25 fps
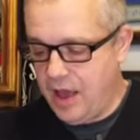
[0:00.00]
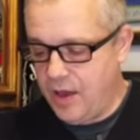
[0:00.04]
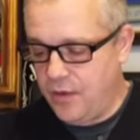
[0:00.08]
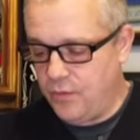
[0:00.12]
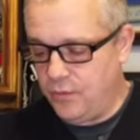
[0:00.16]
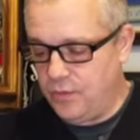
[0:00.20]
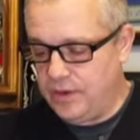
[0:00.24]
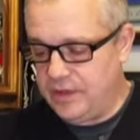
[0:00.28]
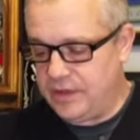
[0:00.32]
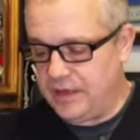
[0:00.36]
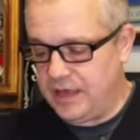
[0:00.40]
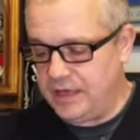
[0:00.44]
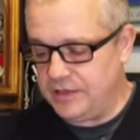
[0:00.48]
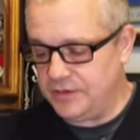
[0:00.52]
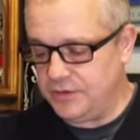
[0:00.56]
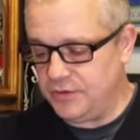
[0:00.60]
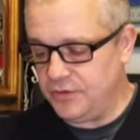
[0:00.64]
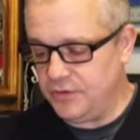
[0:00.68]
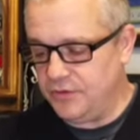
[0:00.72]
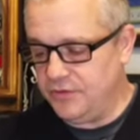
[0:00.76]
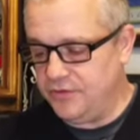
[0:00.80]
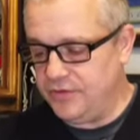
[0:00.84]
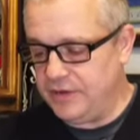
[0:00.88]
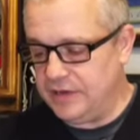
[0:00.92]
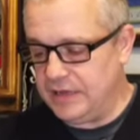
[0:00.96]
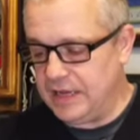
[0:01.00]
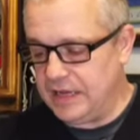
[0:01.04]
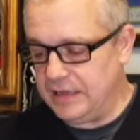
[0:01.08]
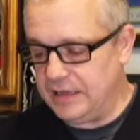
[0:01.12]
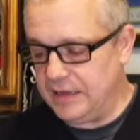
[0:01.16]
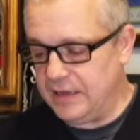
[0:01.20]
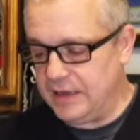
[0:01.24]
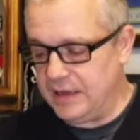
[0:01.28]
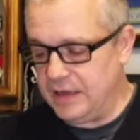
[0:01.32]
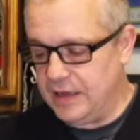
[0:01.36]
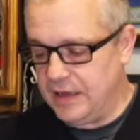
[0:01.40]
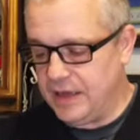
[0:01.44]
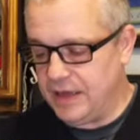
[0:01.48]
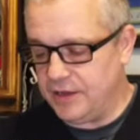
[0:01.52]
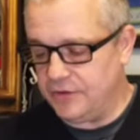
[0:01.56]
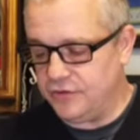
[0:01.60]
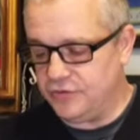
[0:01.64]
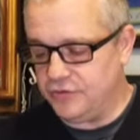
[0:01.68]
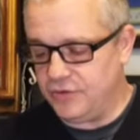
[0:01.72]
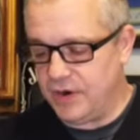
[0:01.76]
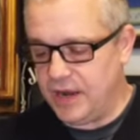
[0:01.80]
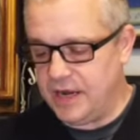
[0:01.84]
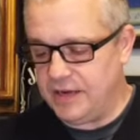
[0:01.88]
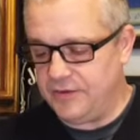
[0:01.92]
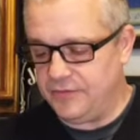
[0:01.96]
with hints of vanilla and
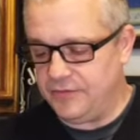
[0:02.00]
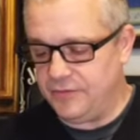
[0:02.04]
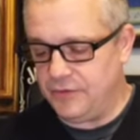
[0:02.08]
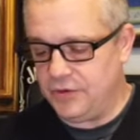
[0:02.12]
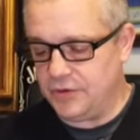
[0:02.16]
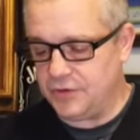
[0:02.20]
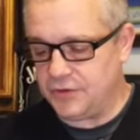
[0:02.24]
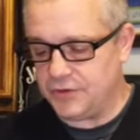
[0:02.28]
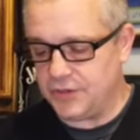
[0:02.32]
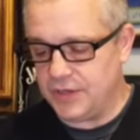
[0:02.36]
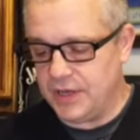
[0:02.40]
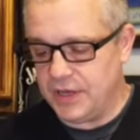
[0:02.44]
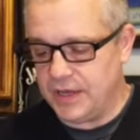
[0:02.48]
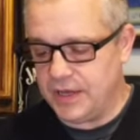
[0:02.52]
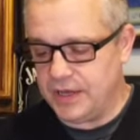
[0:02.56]
dried fruits